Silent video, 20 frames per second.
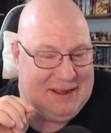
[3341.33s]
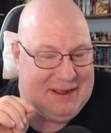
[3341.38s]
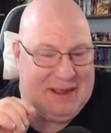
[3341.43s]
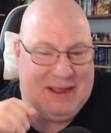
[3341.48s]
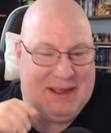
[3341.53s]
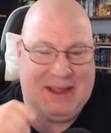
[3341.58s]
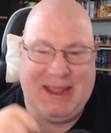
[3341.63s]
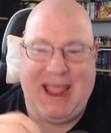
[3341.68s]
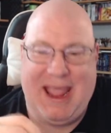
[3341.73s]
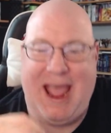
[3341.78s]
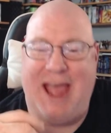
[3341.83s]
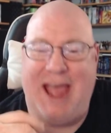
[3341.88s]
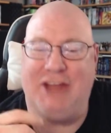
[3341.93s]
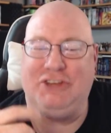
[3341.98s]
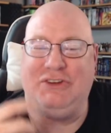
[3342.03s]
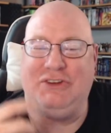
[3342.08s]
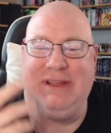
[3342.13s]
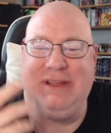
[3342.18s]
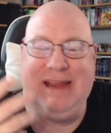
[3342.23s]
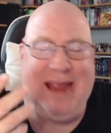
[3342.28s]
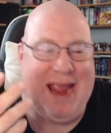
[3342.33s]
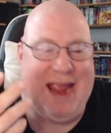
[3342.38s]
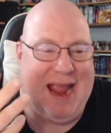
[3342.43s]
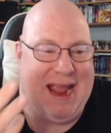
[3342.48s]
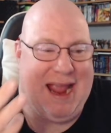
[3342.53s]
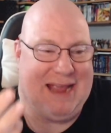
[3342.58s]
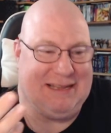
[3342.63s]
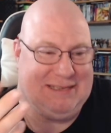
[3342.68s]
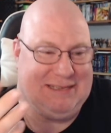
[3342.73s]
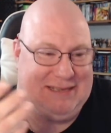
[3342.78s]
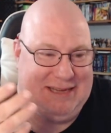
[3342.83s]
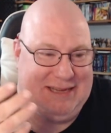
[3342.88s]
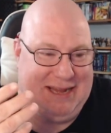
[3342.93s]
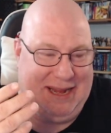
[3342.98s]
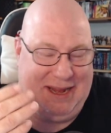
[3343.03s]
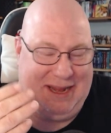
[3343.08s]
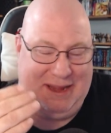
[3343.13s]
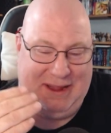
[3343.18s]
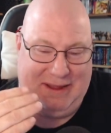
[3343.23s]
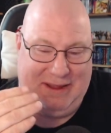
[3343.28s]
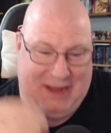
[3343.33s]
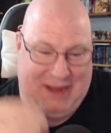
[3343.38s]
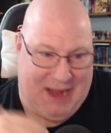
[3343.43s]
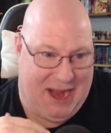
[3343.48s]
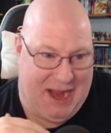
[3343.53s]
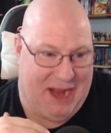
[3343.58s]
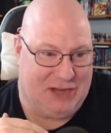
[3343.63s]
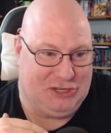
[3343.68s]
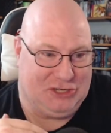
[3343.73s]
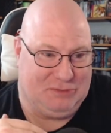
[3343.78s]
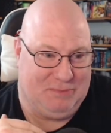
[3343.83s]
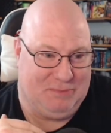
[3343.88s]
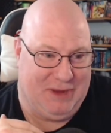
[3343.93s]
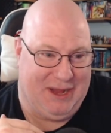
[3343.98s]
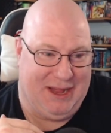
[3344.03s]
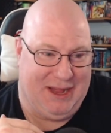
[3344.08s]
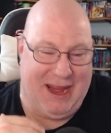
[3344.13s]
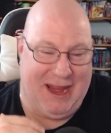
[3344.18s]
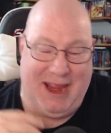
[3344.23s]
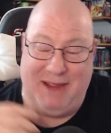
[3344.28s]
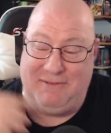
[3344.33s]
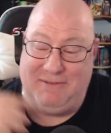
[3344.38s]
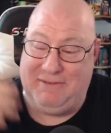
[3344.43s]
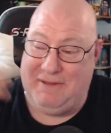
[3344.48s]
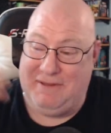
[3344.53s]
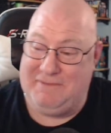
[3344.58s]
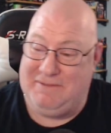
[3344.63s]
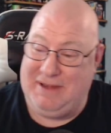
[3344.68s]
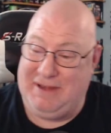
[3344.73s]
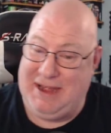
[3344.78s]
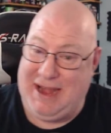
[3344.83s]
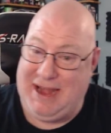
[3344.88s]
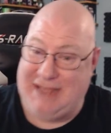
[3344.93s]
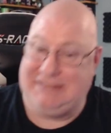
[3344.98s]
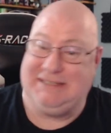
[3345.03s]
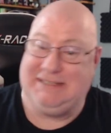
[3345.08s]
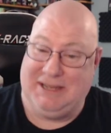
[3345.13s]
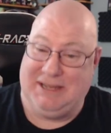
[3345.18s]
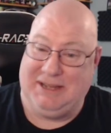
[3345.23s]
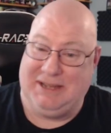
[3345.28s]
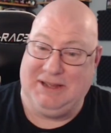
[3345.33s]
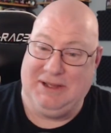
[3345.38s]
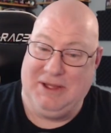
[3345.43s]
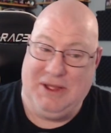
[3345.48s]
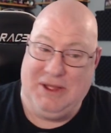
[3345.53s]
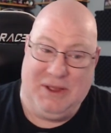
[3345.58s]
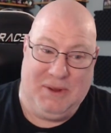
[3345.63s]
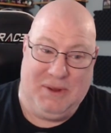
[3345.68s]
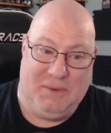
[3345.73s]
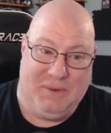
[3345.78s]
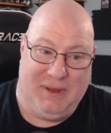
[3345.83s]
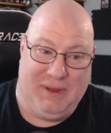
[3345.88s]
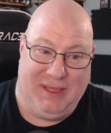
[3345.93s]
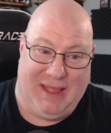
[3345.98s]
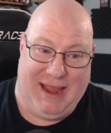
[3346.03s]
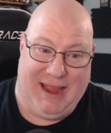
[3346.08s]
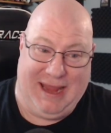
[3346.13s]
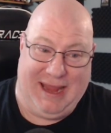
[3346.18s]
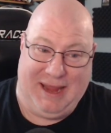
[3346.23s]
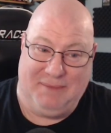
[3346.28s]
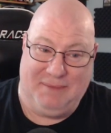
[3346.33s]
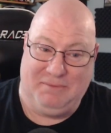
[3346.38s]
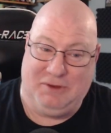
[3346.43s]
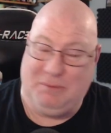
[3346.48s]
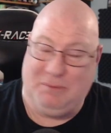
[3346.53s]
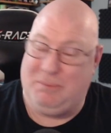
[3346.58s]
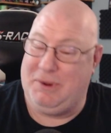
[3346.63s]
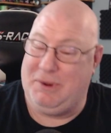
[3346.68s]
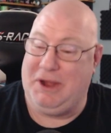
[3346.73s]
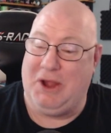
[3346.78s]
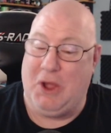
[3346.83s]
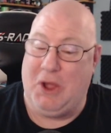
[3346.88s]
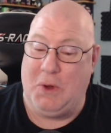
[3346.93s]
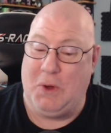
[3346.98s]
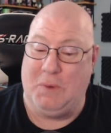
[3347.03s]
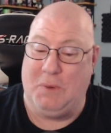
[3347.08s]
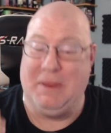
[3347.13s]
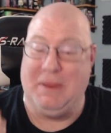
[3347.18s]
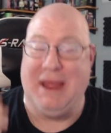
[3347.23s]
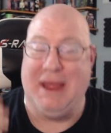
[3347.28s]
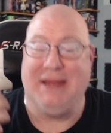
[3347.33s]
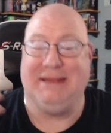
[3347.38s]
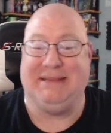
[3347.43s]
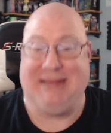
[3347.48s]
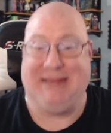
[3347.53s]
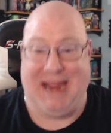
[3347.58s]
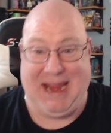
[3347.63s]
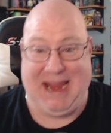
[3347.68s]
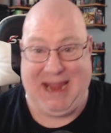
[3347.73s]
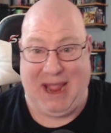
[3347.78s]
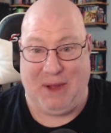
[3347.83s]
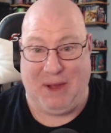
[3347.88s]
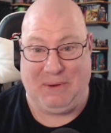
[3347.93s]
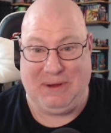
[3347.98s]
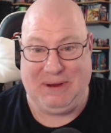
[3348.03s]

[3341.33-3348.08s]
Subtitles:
casually asking Cashman if Vanessa would like him to bring home takeout.